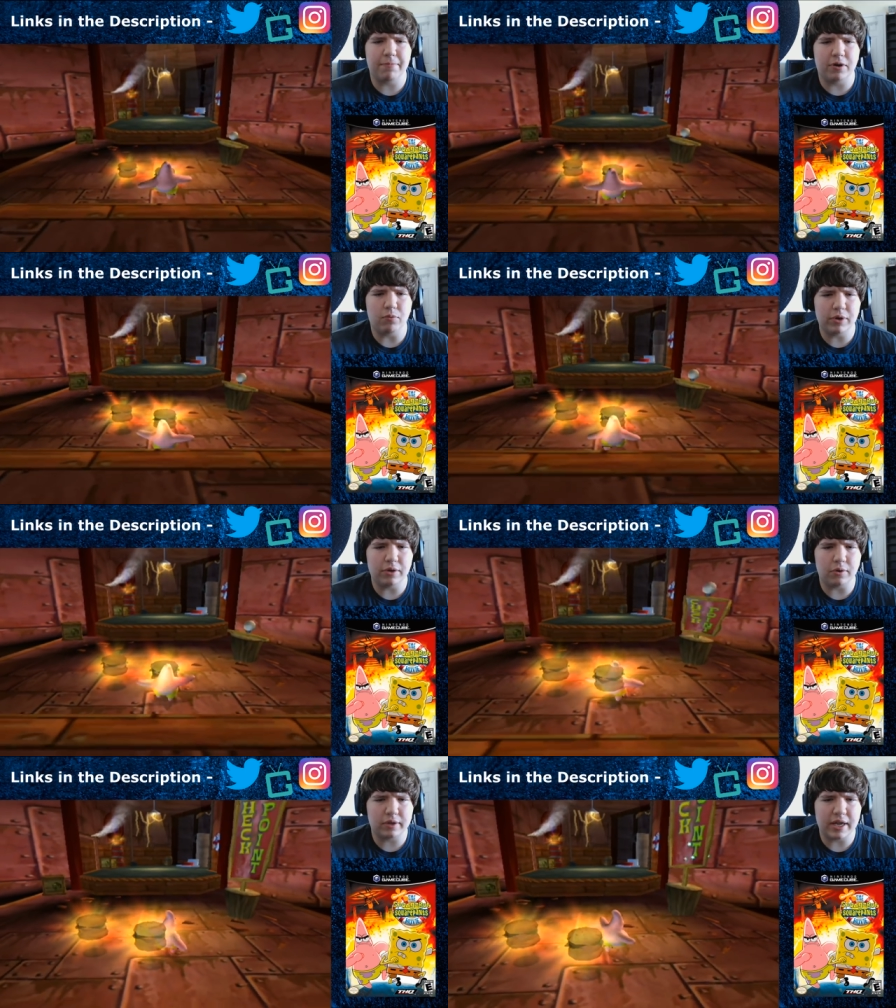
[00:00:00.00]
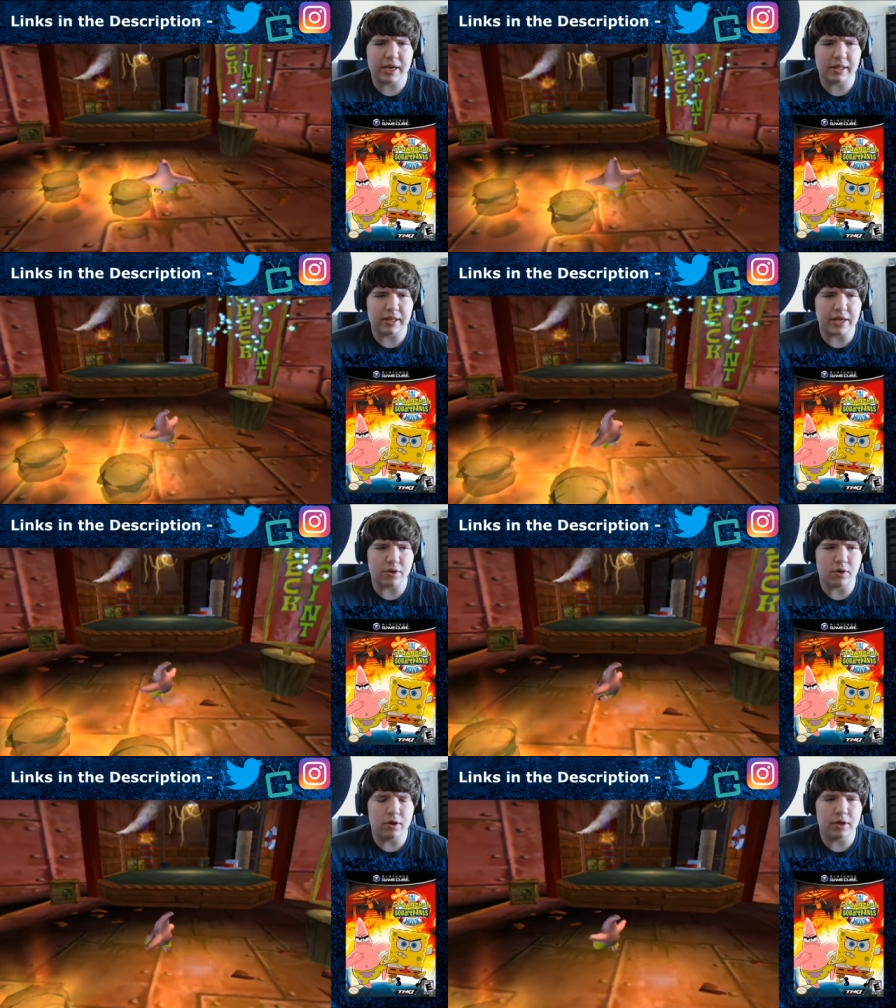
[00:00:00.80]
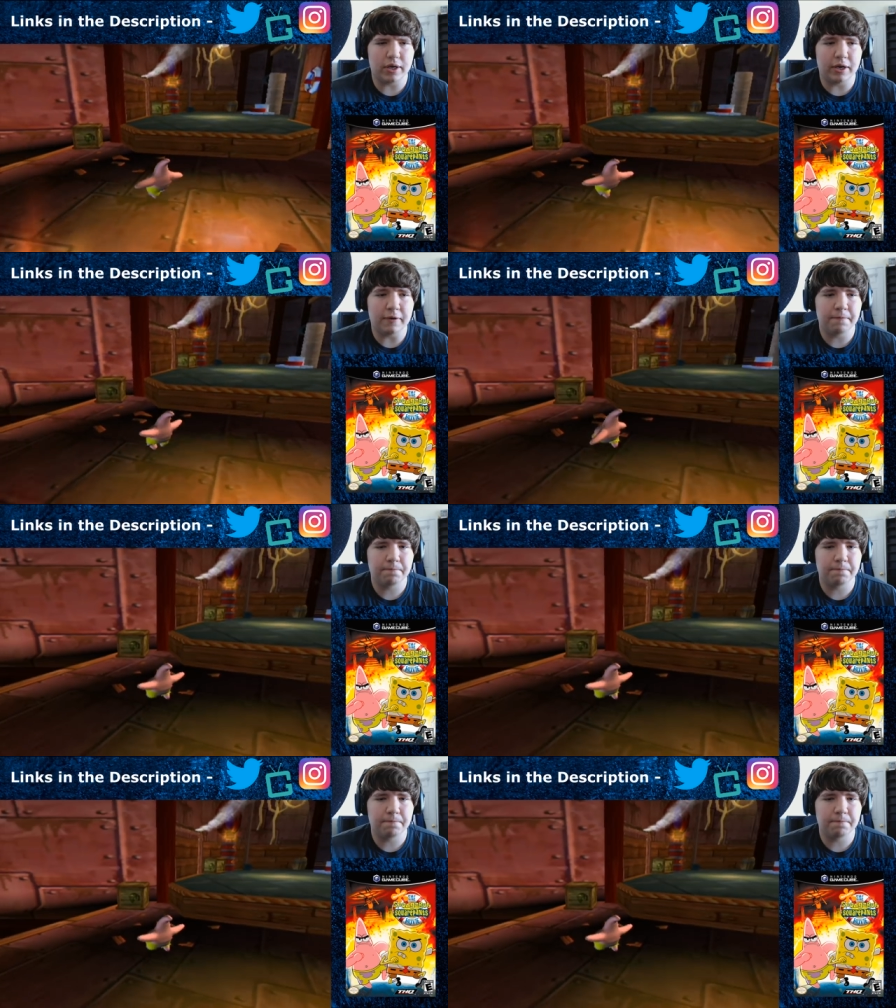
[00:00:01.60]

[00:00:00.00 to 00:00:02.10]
but we'll get it later on.